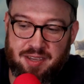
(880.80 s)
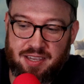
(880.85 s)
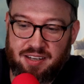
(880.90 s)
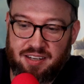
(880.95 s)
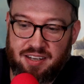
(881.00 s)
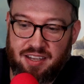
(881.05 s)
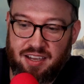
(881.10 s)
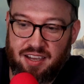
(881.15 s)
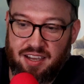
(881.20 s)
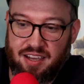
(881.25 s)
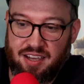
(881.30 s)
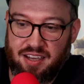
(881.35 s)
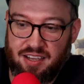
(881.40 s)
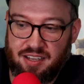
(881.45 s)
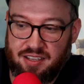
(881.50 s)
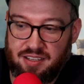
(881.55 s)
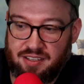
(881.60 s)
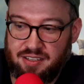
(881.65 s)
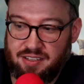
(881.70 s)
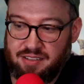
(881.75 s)
mean,
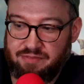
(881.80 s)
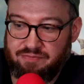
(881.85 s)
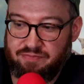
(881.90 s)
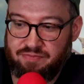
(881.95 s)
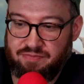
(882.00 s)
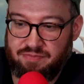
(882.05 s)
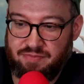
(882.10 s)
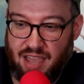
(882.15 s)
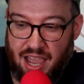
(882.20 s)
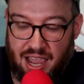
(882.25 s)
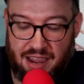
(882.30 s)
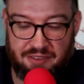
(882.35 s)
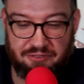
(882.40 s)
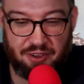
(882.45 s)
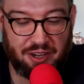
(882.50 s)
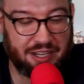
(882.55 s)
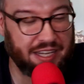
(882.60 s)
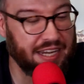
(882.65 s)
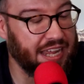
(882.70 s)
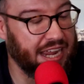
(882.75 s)
I
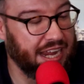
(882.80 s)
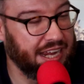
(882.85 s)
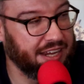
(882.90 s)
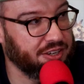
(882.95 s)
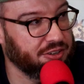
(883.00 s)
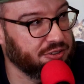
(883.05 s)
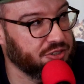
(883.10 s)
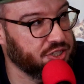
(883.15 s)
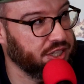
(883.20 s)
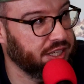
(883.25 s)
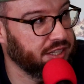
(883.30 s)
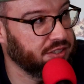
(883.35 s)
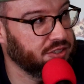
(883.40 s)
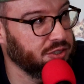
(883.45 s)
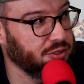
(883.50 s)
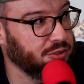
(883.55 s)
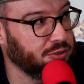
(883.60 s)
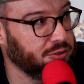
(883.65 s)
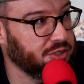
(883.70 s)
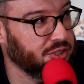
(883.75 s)
fucking hate your shit
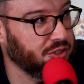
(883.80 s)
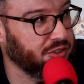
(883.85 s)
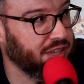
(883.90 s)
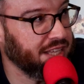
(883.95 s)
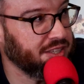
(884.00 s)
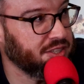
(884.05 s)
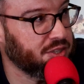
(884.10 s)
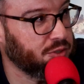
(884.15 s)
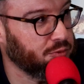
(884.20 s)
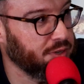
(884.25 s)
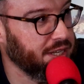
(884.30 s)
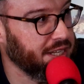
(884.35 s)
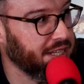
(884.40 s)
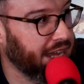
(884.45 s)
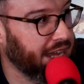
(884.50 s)
too, so that's 3